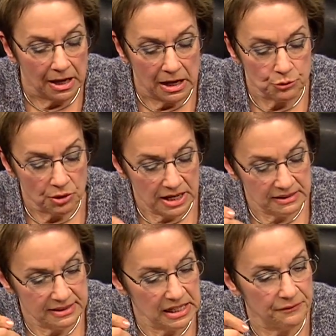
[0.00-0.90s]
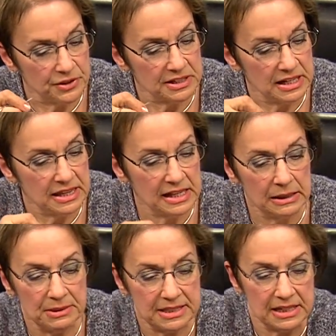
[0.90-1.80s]
trying to think if there's anything. Let
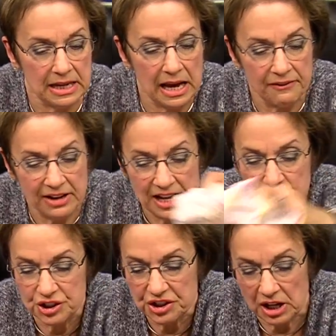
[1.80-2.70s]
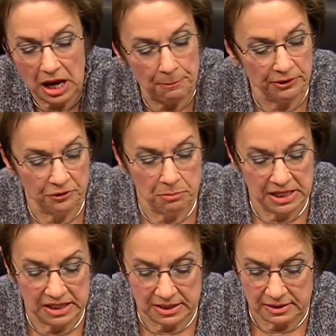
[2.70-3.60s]
me see. I've got just a couple of
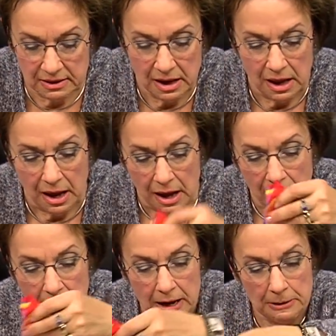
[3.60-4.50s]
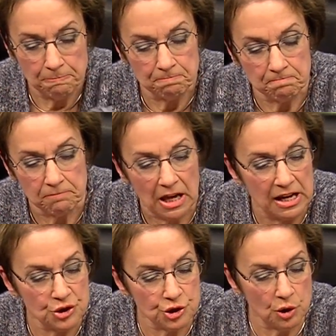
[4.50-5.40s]
minutes. I
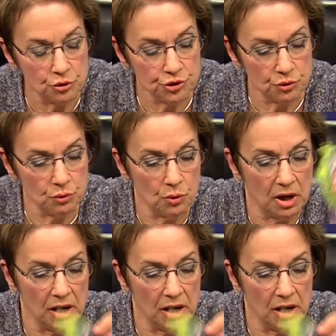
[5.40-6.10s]
showed you